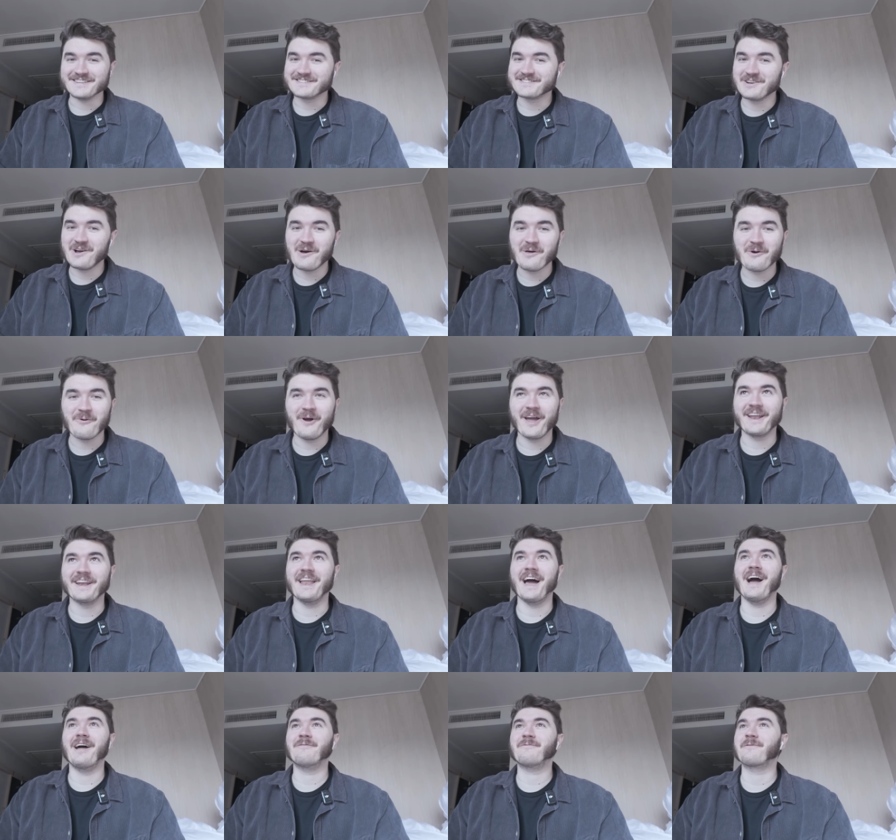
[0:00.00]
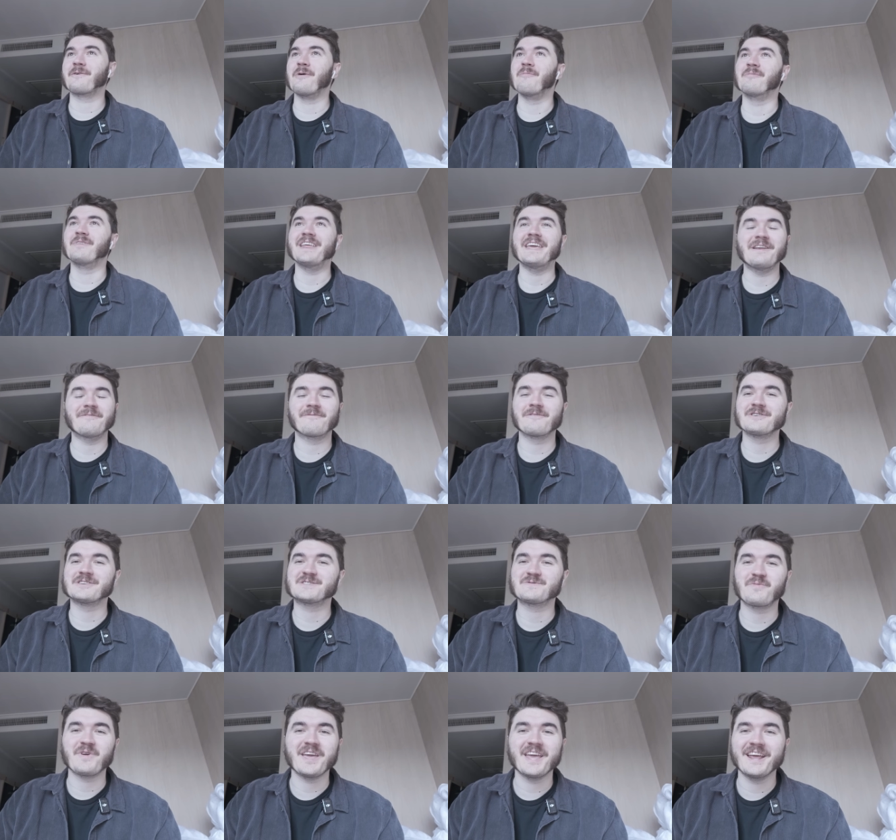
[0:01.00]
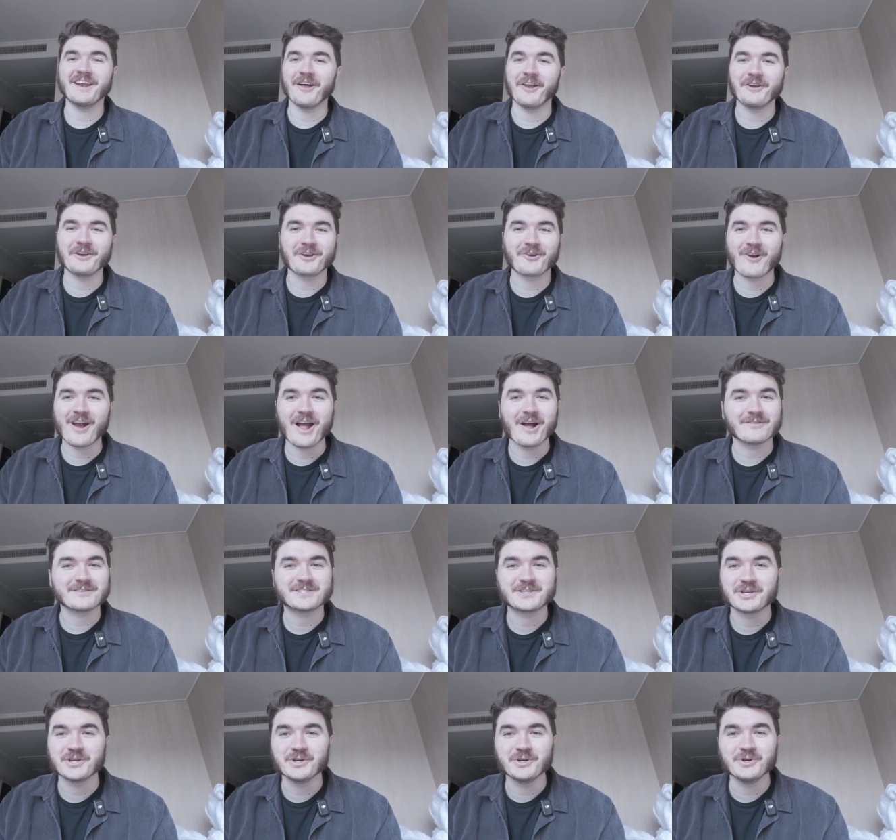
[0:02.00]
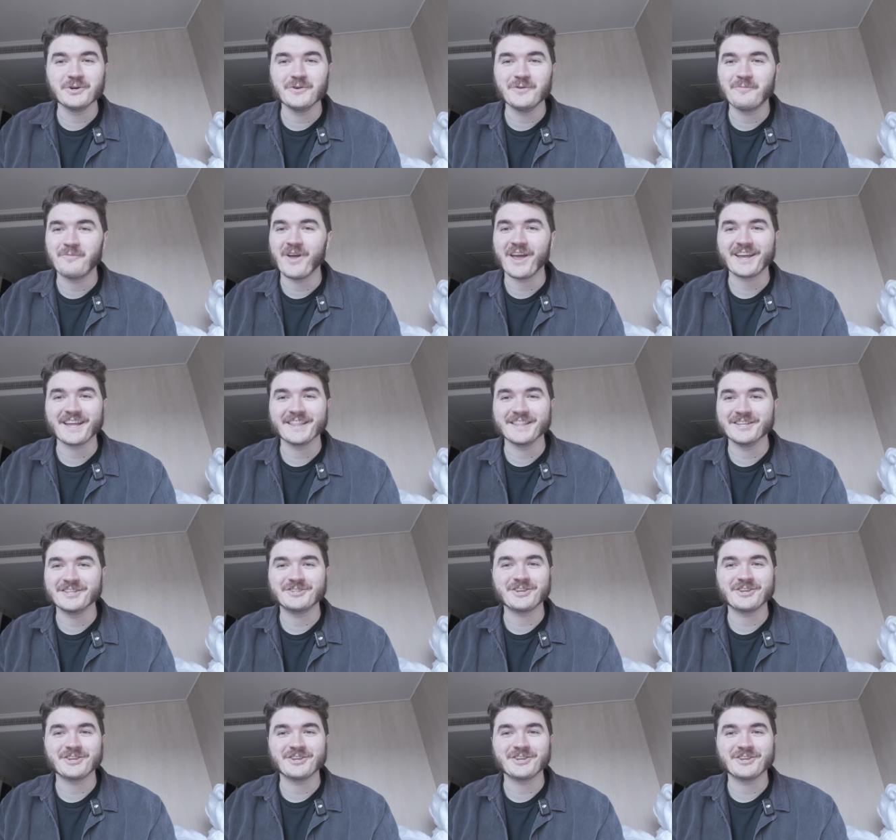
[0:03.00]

There's no other way. Not from Need for Speed Underground 2, picking the